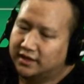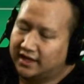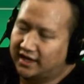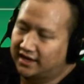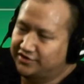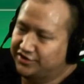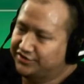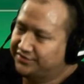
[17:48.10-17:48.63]

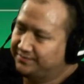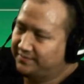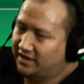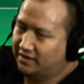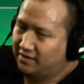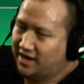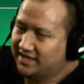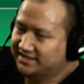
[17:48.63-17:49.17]
and just,
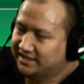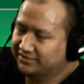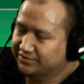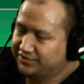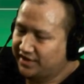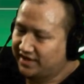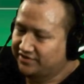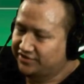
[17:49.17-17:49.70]
high stakes
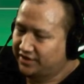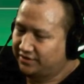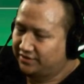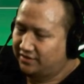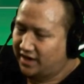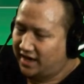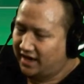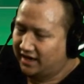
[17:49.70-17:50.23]
was dying in
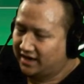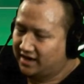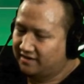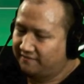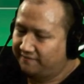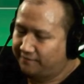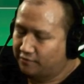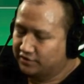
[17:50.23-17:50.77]
general. I kind
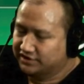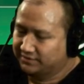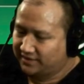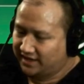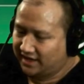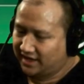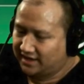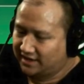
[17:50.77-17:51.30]
of forced
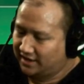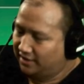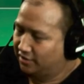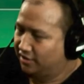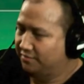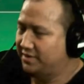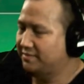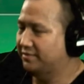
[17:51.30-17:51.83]
my hand, and I
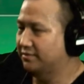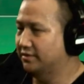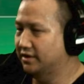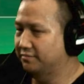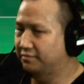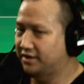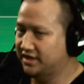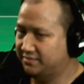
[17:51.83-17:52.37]
heard people
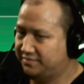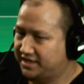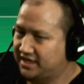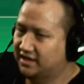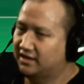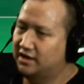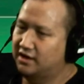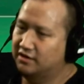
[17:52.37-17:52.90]
were playing
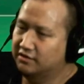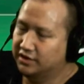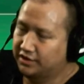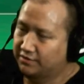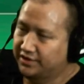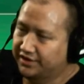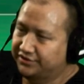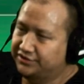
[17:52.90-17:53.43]
PLO or
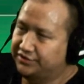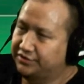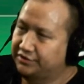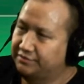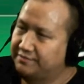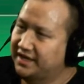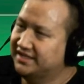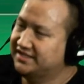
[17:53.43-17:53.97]
going
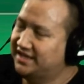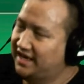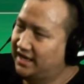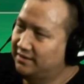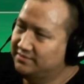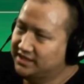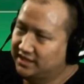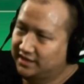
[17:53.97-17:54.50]
to mixed
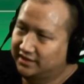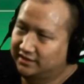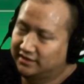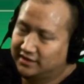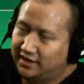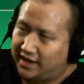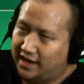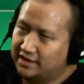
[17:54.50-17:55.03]
games, and I
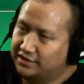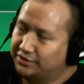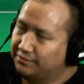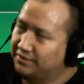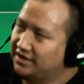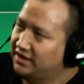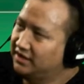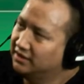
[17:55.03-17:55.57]
had
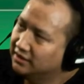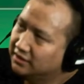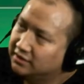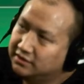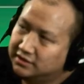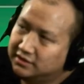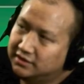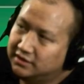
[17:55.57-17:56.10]
3
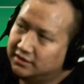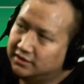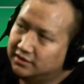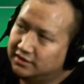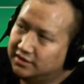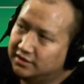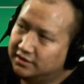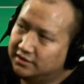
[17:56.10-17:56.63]

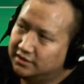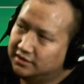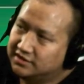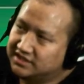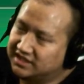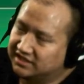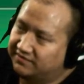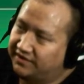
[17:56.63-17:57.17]

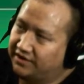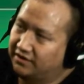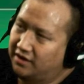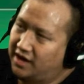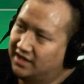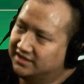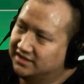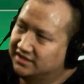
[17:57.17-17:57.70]
six-figure
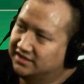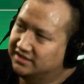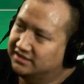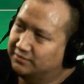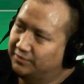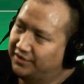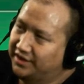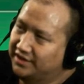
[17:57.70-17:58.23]

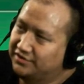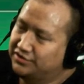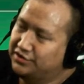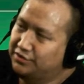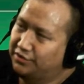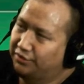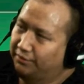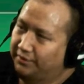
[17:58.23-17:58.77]
losses within
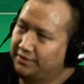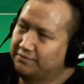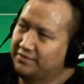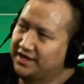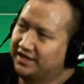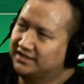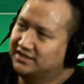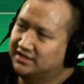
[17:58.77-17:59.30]
2-3
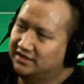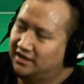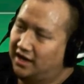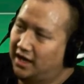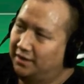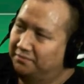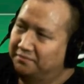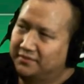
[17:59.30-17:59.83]
weeks.
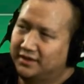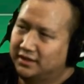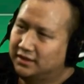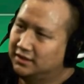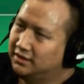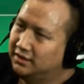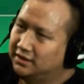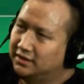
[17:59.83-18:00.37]
I
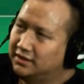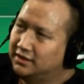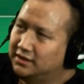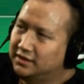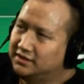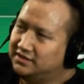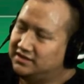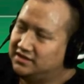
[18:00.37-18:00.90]

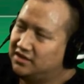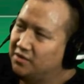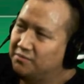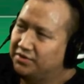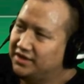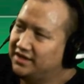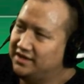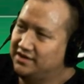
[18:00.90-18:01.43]

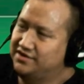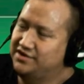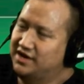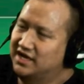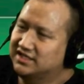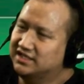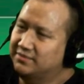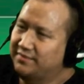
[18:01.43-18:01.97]
completely
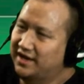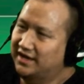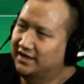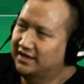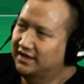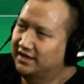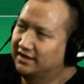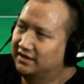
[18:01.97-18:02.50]

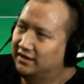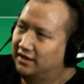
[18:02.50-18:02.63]
underestimated